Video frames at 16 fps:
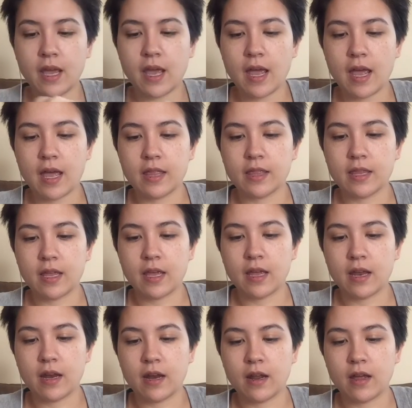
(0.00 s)
And
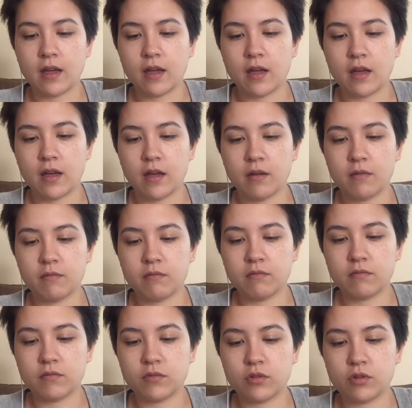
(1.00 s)
then
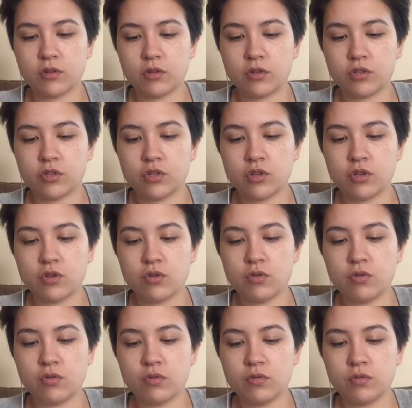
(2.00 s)

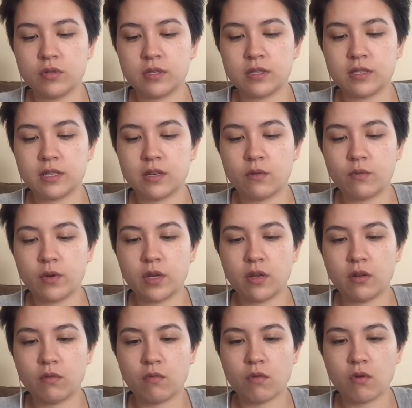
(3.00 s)
2
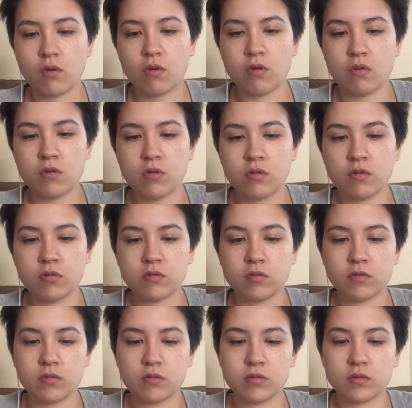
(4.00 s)
seaweed roll
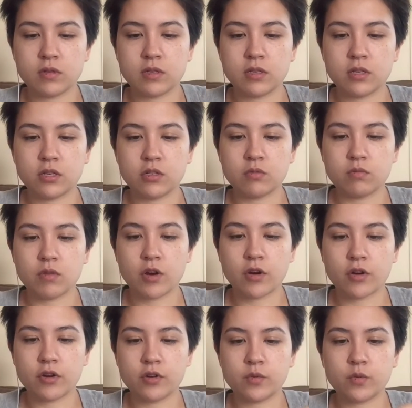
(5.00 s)
stitch
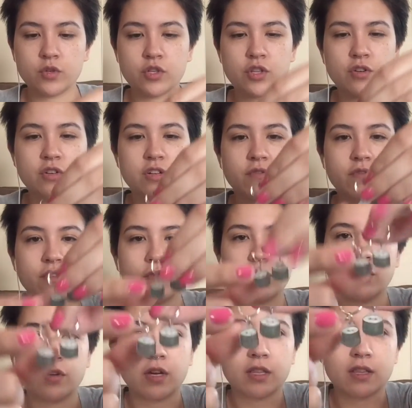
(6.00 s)
markers, which they're different. If
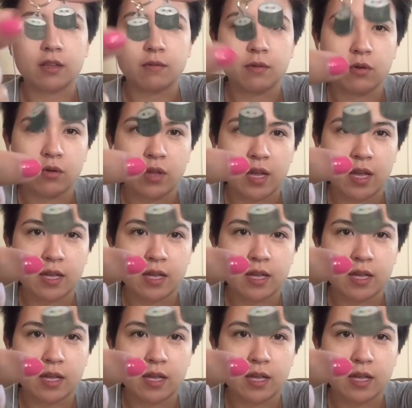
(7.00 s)
you look at them, they're like